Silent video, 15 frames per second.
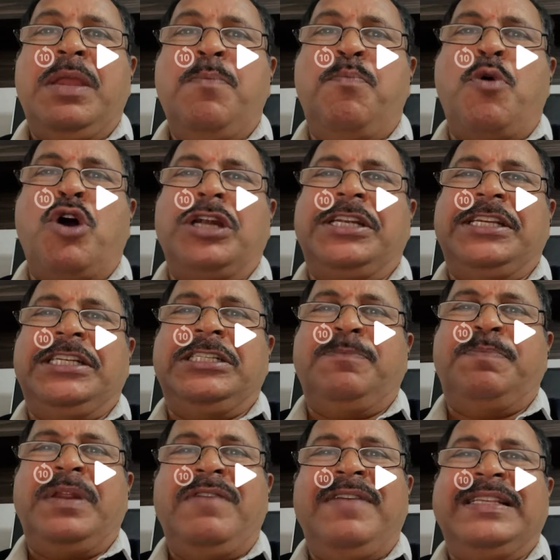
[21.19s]
important
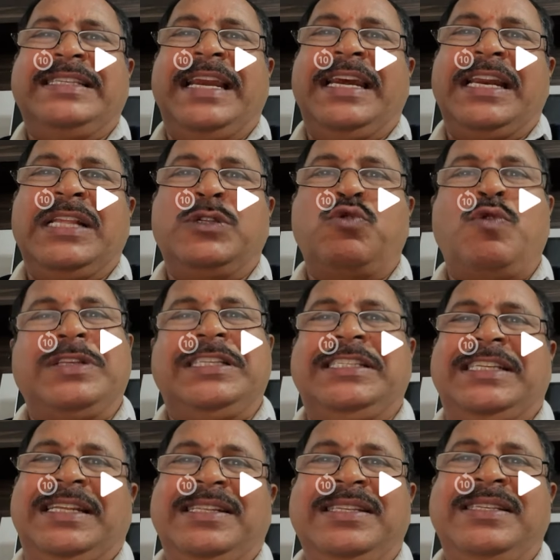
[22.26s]
previous entrance
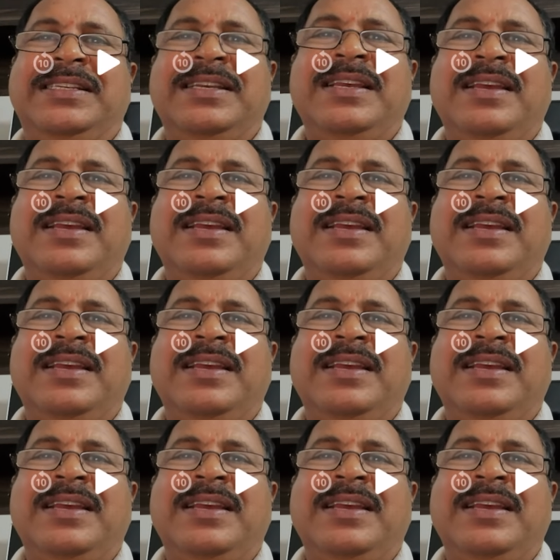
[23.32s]
questions